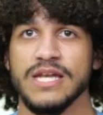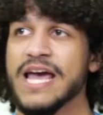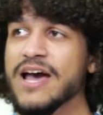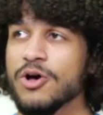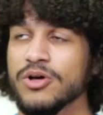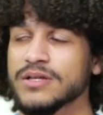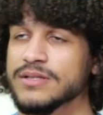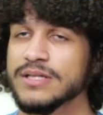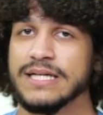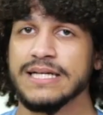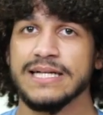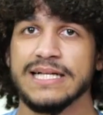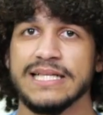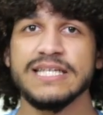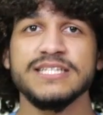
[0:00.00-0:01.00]
Now,
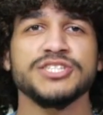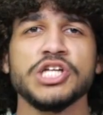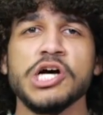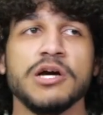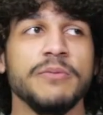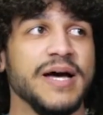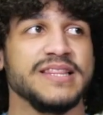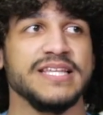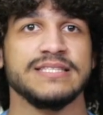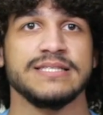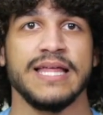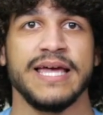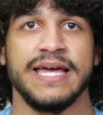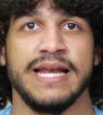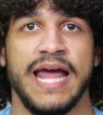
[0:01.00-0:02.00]
let's talk about this
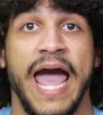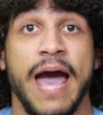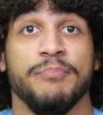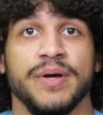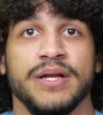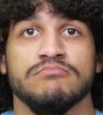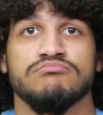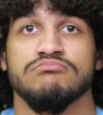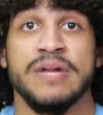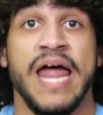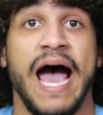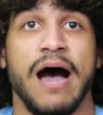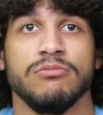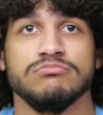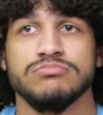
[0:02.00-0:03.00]
like it happened
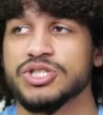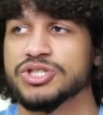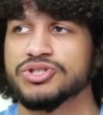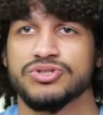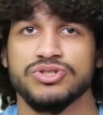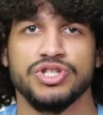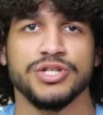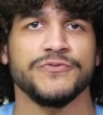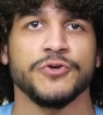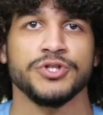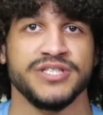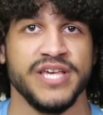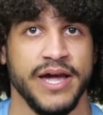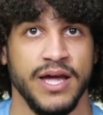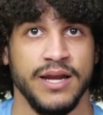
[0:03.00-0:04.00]
now, just for a
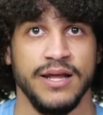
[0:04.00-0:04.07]
second.